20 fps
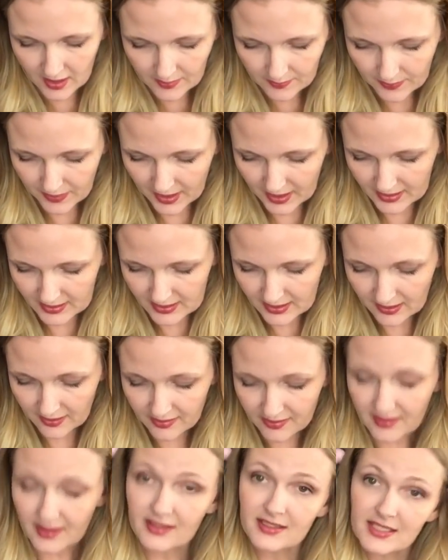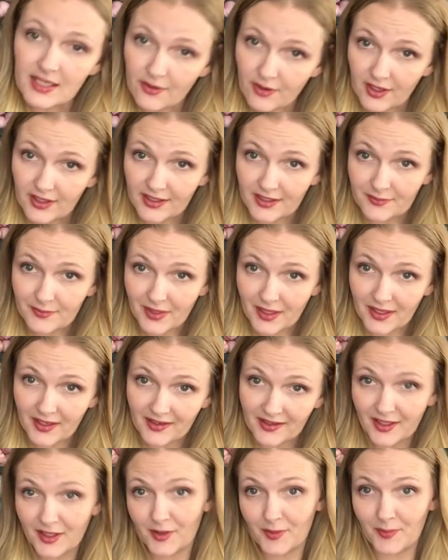But that's how I knit
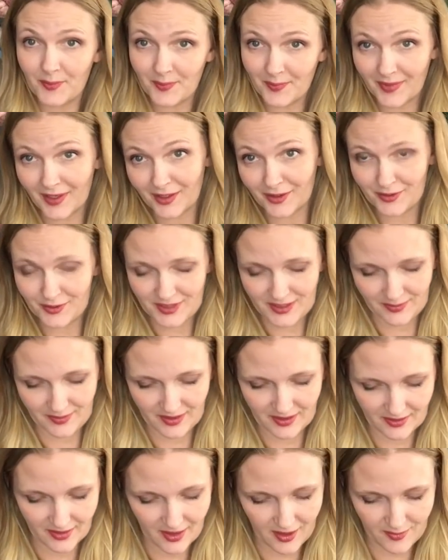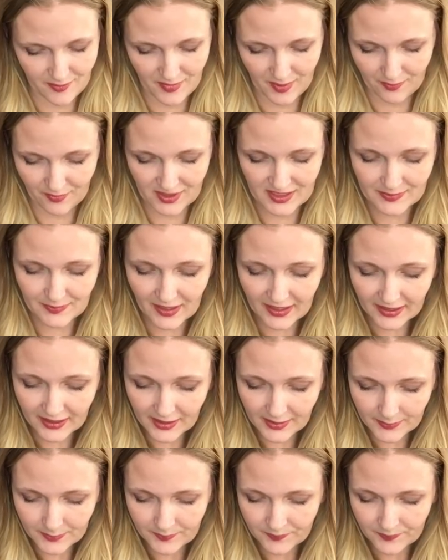my Cozy Memories blanket.